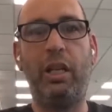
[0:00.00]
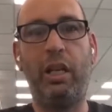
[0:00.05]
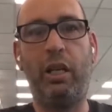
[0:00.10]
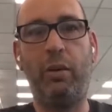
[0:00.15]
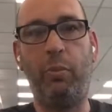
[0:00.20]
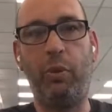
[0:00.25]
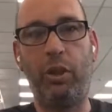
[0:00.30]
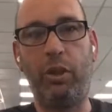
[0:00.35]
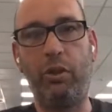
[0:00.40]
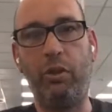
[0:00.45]

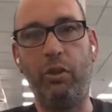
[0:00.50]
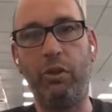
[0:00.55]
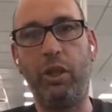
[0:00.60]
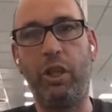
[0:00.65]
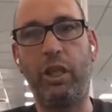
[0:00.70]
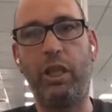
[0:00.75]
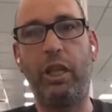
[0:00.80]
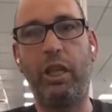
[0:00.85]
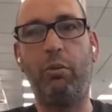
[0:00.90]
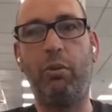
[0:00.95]
and we can
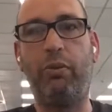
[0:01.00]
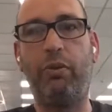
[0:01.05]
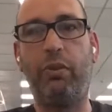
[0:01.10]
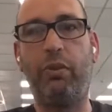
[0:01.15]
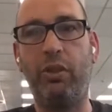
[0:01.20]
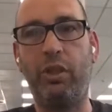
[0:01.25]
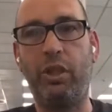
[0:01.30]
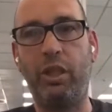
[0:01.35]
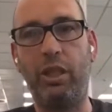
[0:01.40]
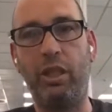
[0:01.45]
also get
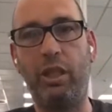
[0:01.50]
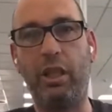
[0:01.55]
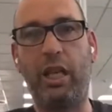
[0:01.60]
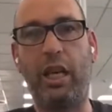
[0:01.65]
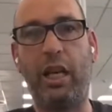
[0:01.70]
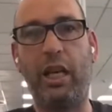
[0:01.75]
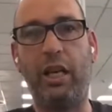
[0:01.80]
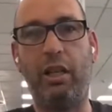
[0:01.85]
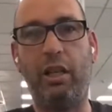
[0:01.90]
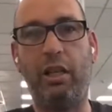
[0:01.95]
reviews
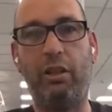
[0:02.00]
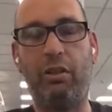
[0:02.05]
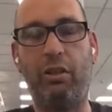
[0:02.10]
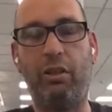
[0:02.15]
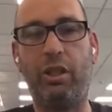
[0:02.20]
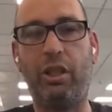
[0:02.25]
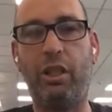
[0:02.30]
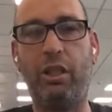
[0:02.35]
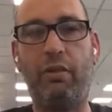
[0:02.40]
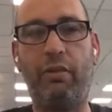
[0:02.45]
syndicated
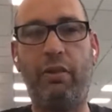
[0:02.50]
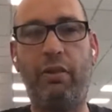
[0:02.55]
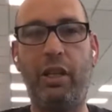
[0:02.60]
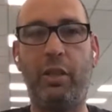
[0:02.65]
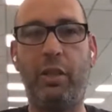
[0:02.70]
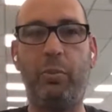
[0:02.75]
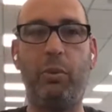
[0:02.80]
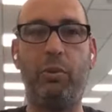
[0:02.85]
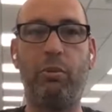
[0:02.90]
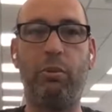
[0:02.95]
across into
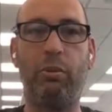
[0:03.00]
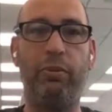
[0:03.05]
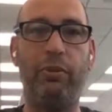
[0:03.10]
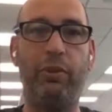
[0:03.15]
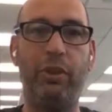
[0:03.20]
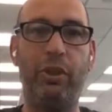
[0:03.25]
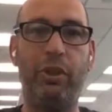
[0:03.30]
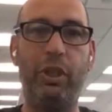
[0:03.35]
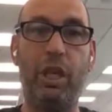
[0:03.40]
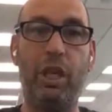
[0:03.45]
Facebook
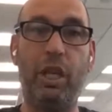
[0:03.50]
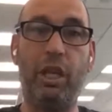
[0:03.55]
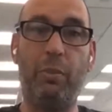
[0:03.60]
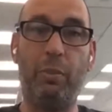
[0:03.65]
reviews.